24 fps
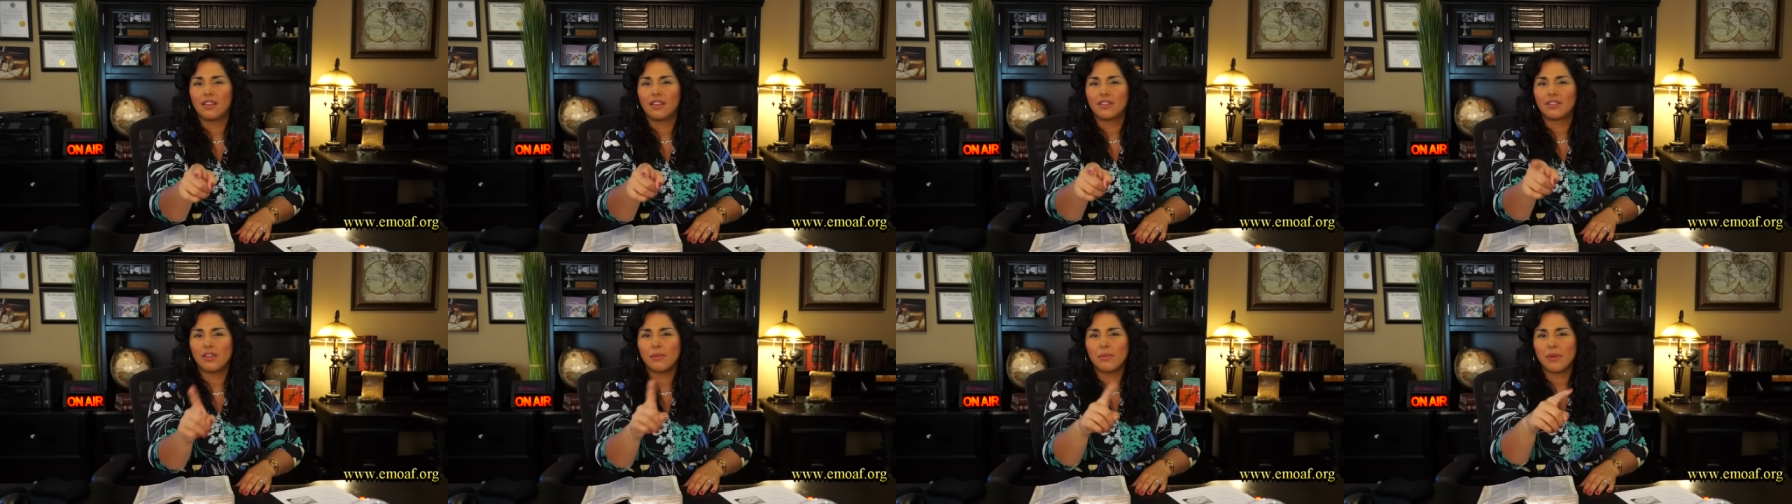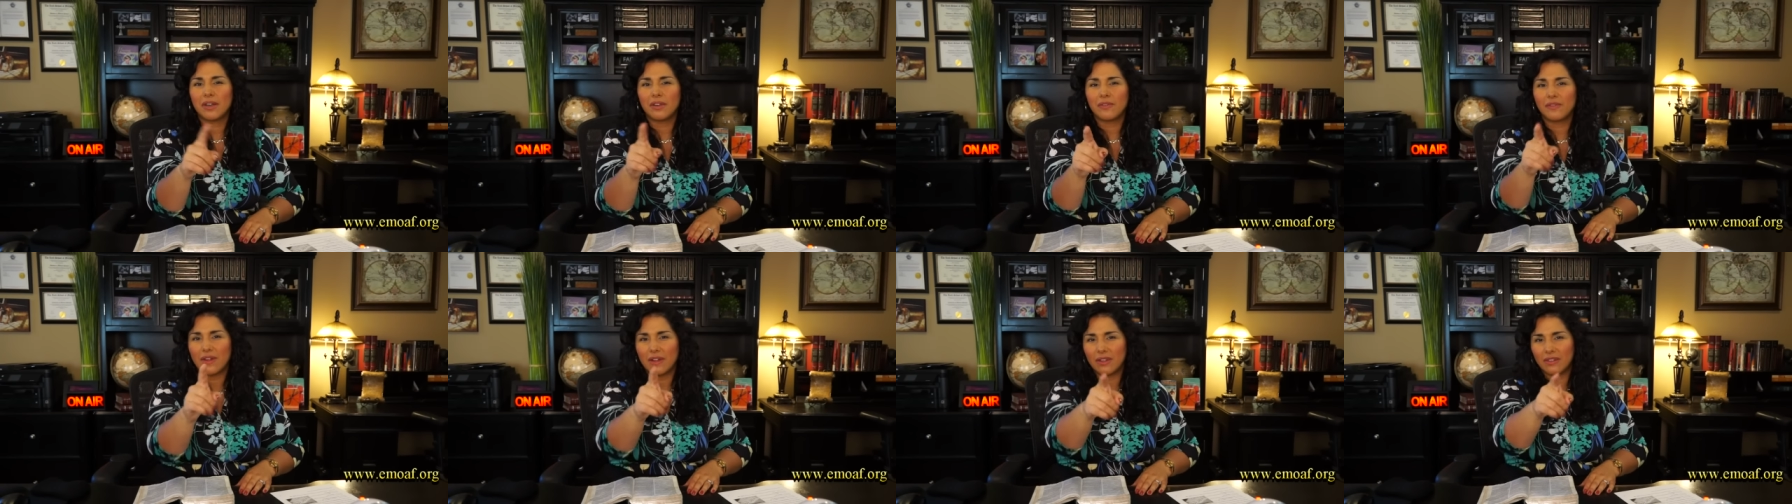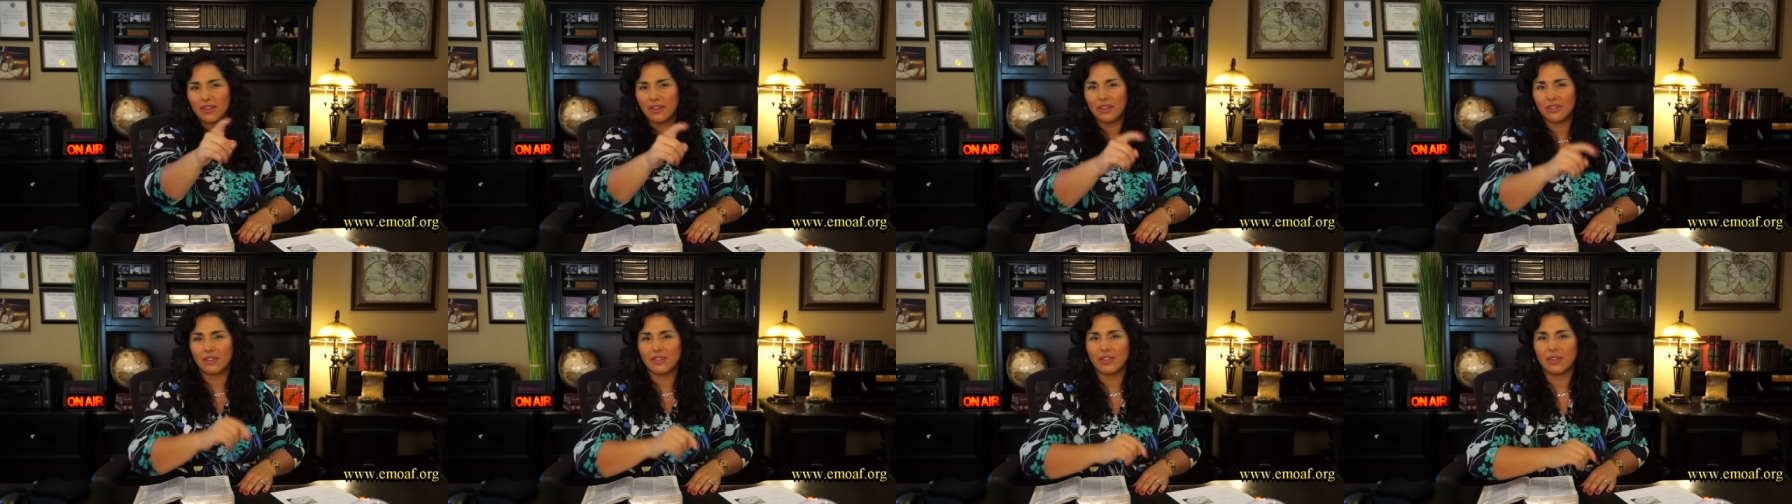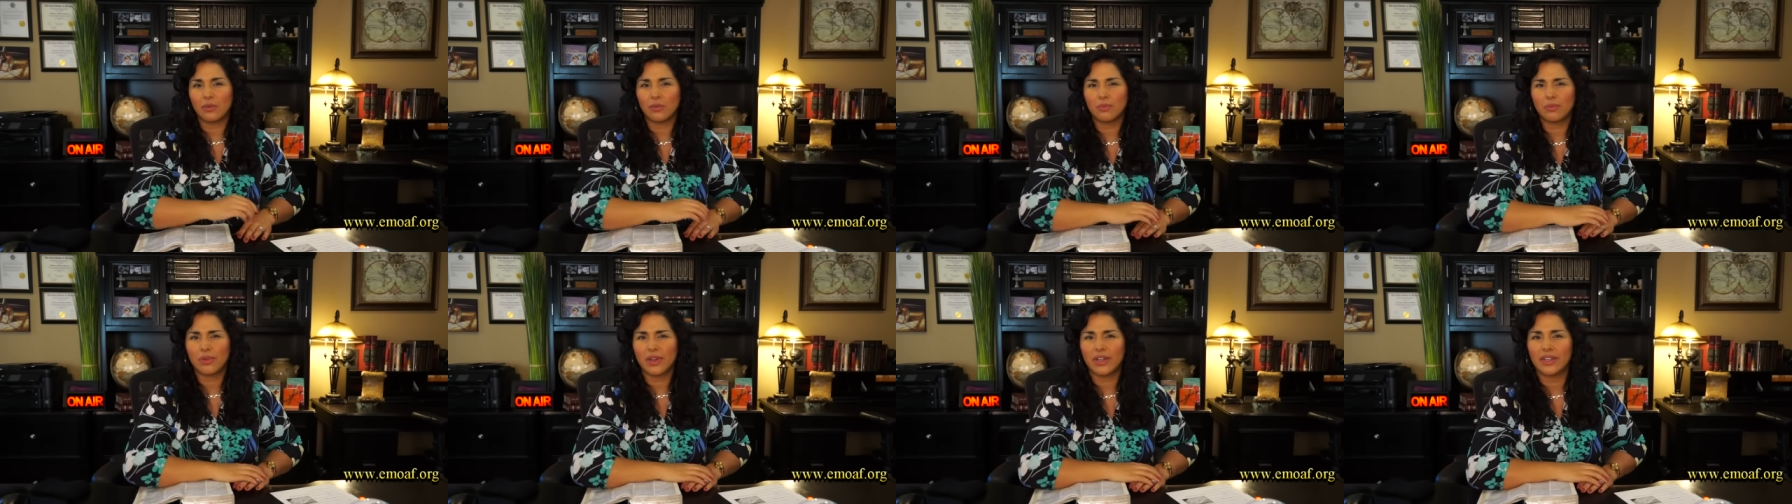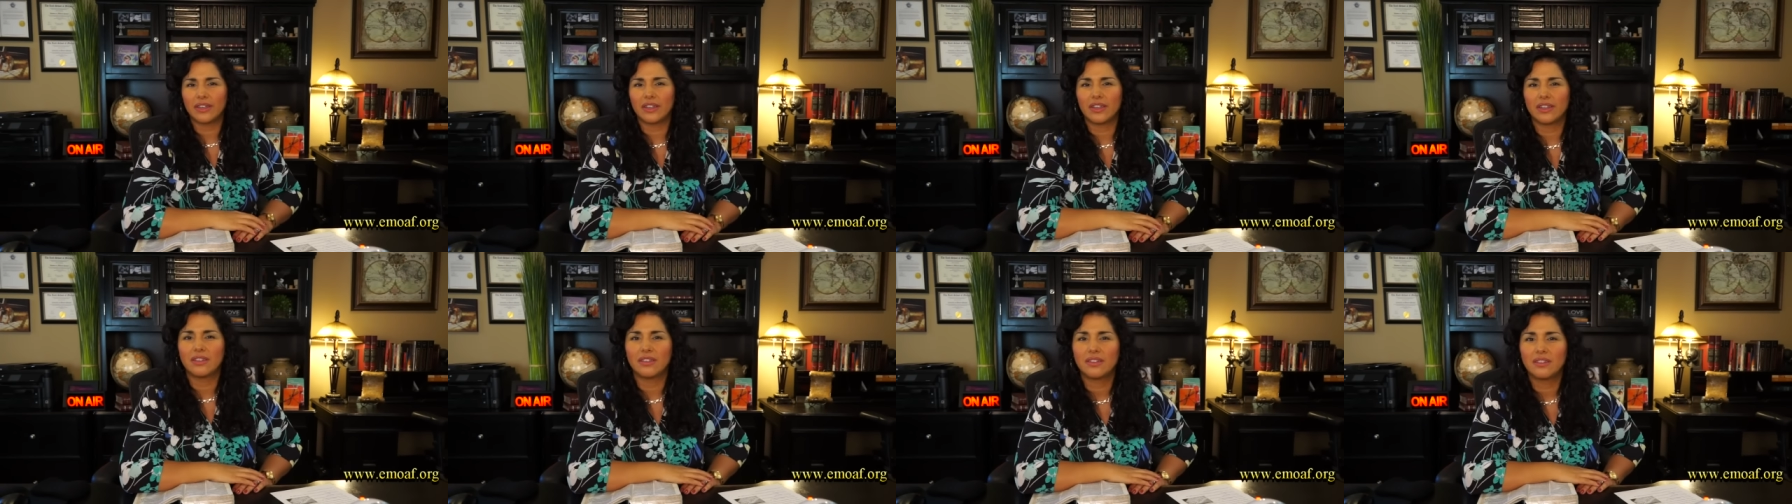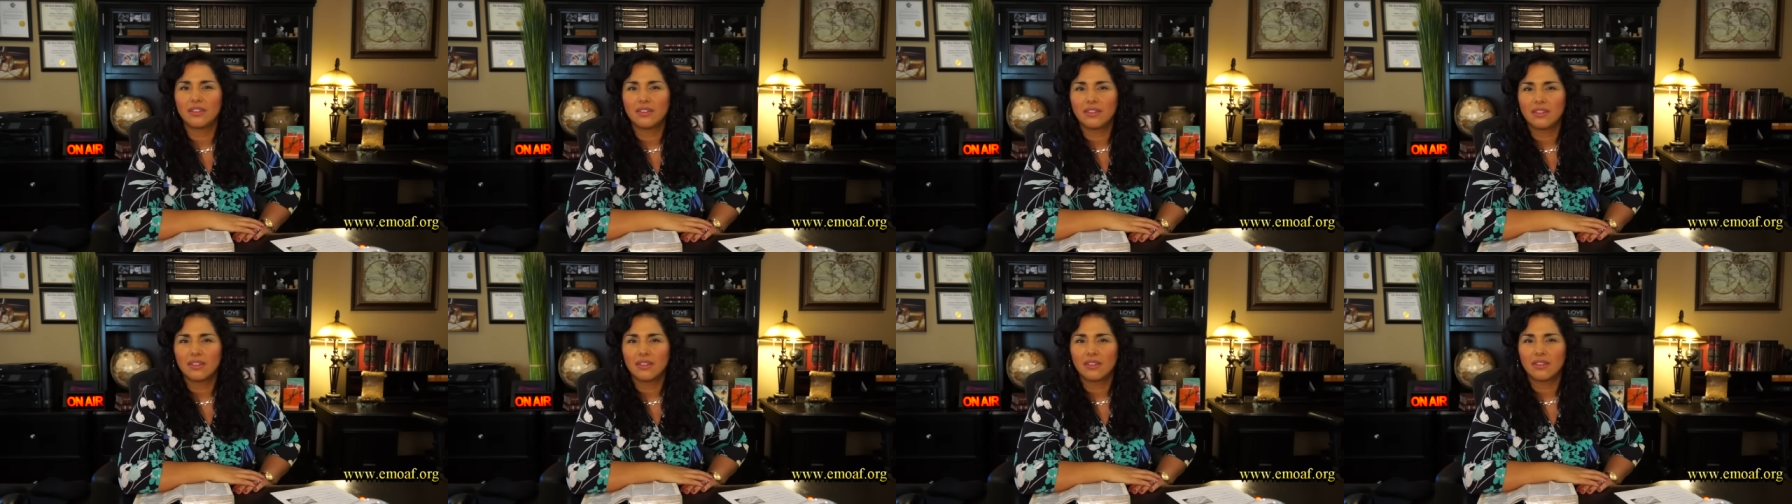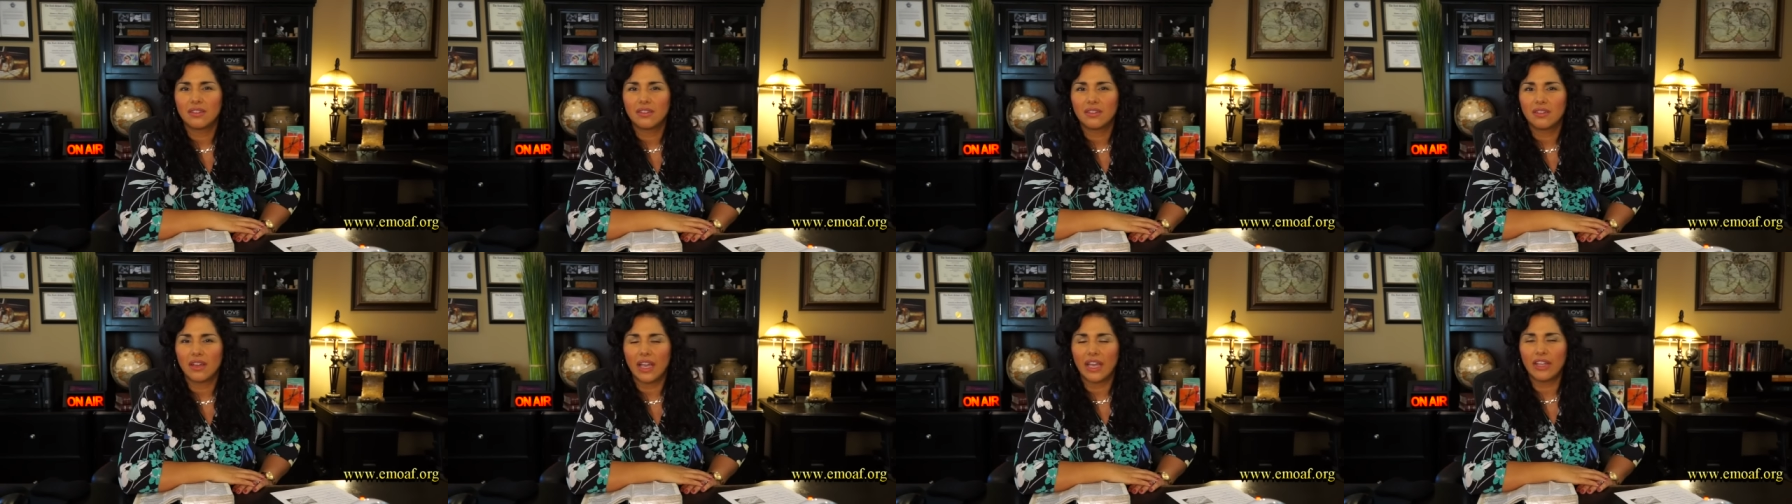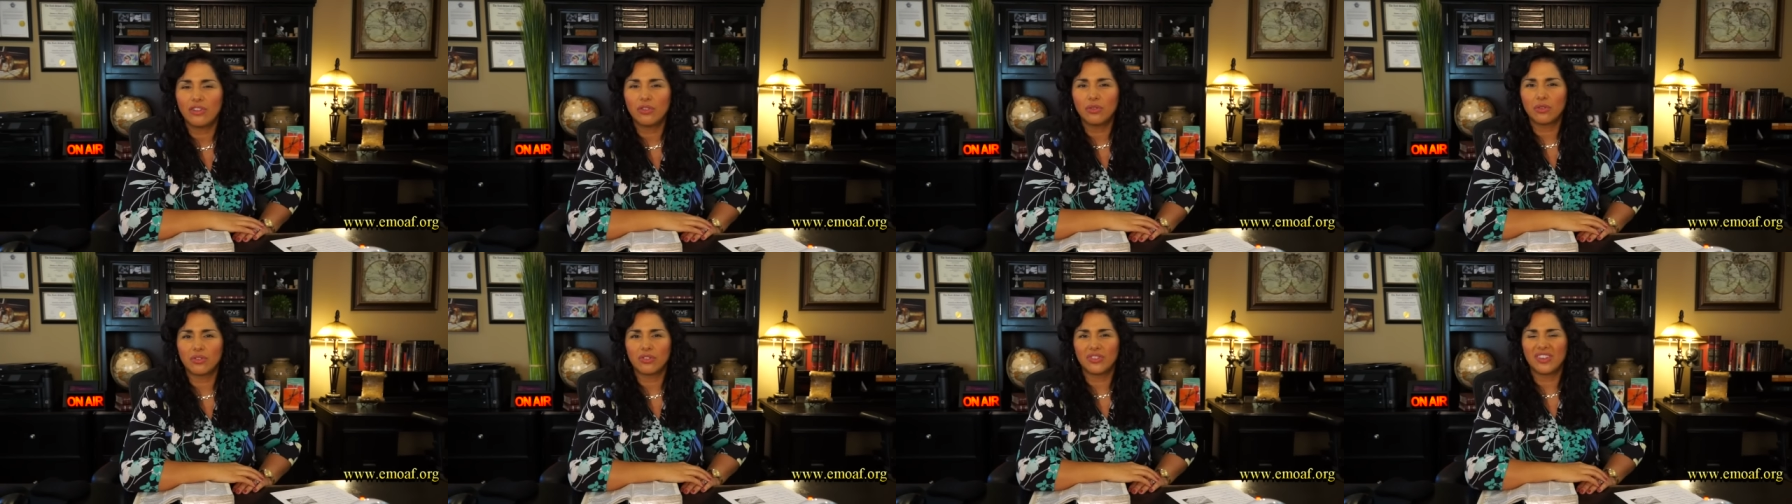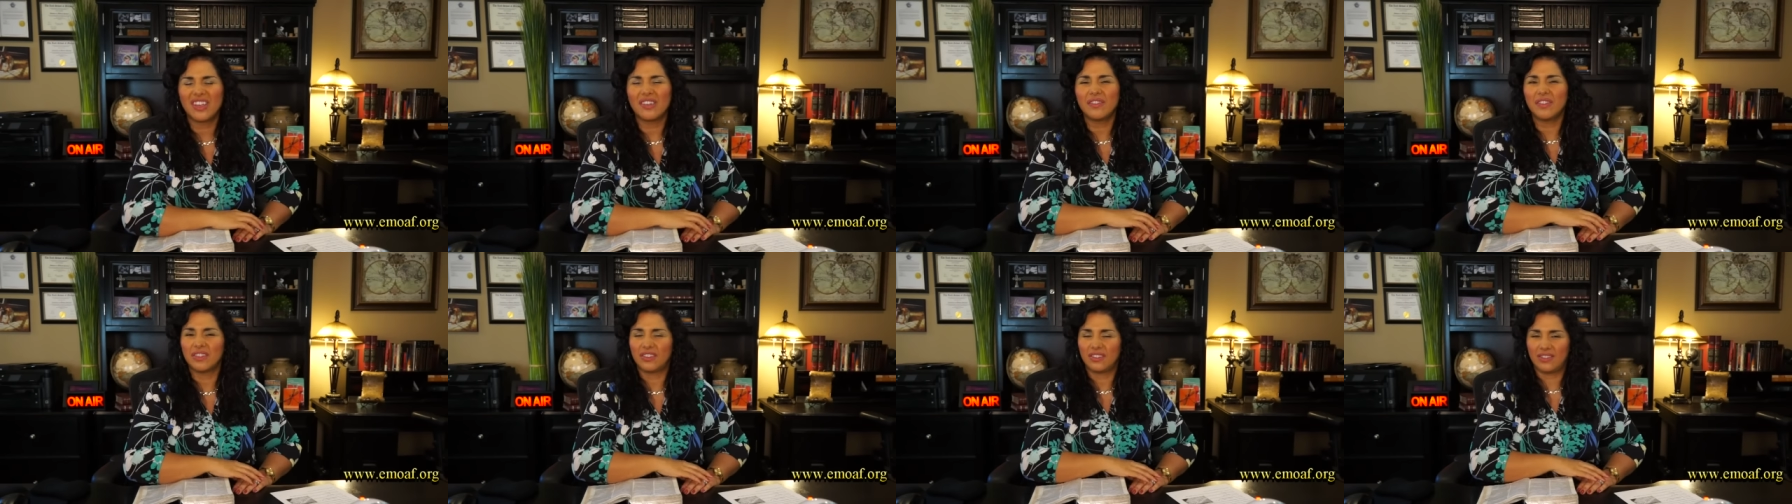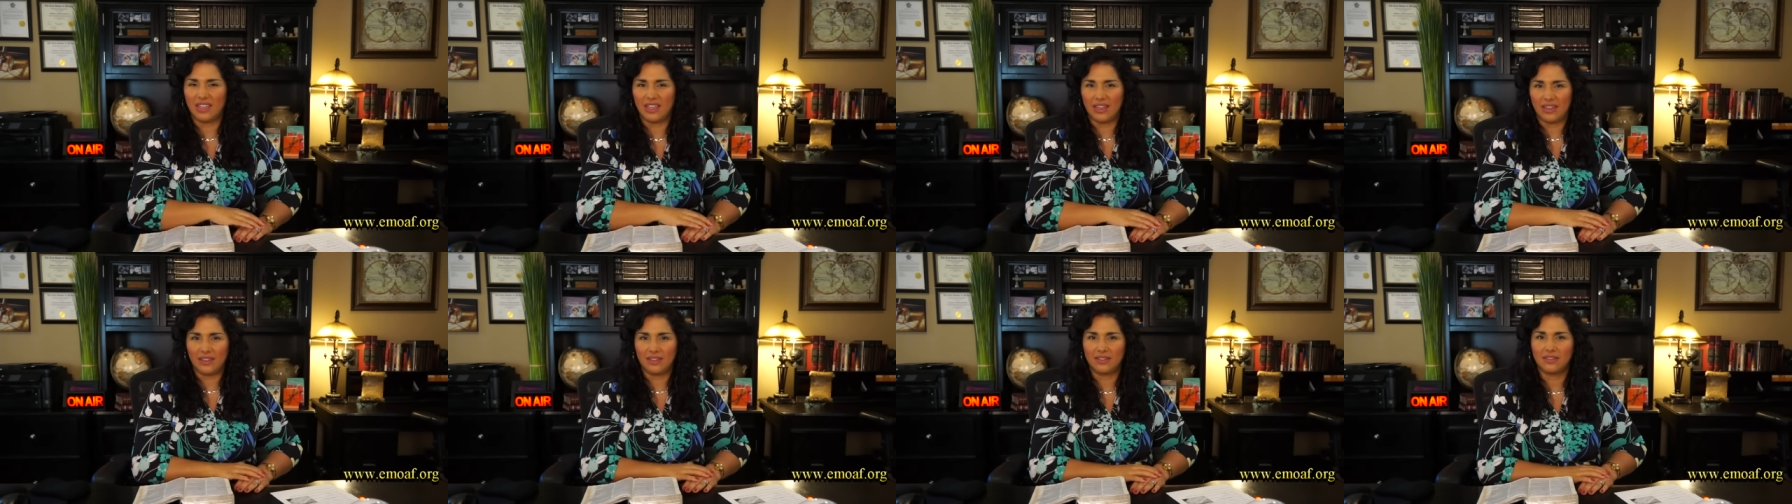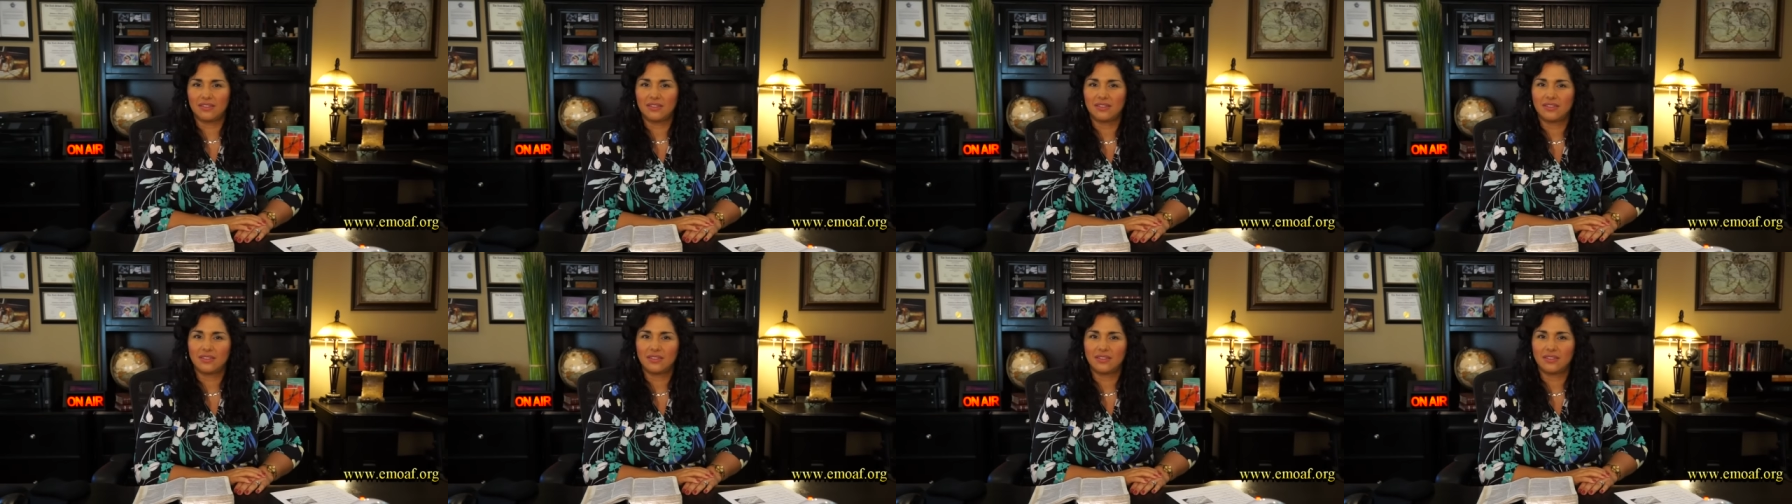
Somebody found out that they were pregnant and you were devastated.